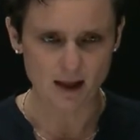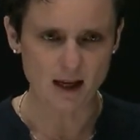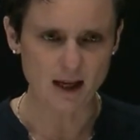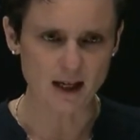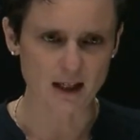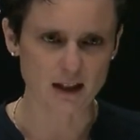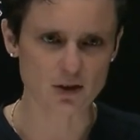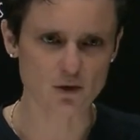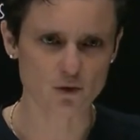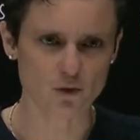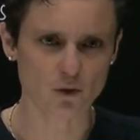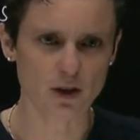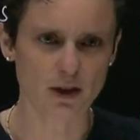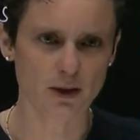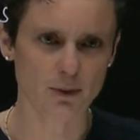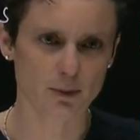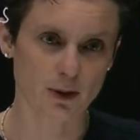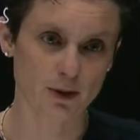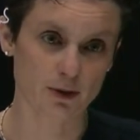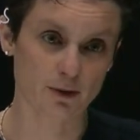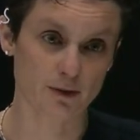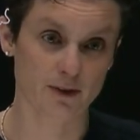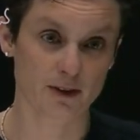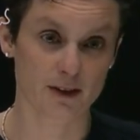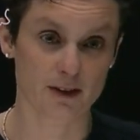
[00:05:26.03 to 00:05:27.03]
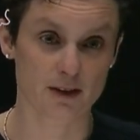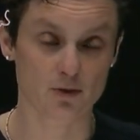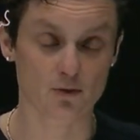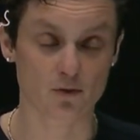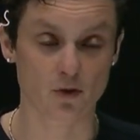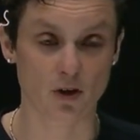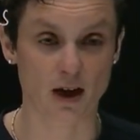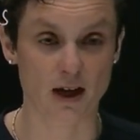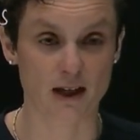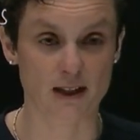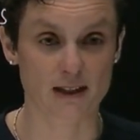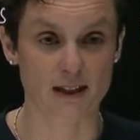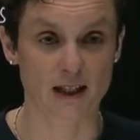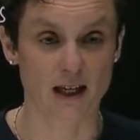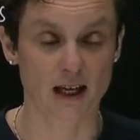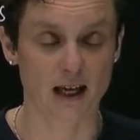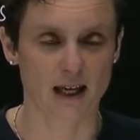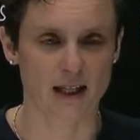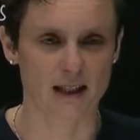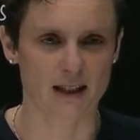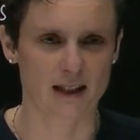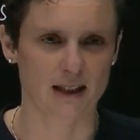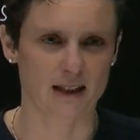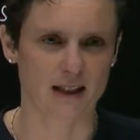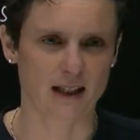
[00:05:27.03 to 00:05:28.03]
is really one of the drugs
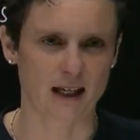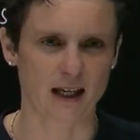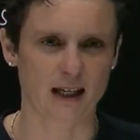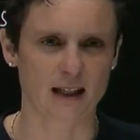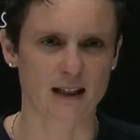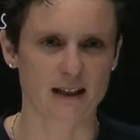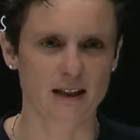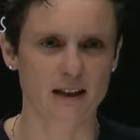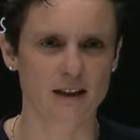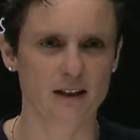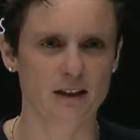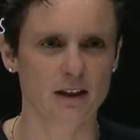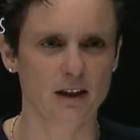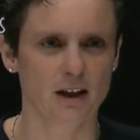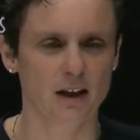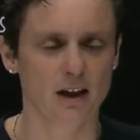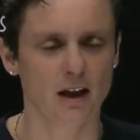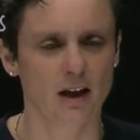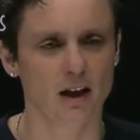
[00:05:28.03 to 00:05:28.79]
that can lead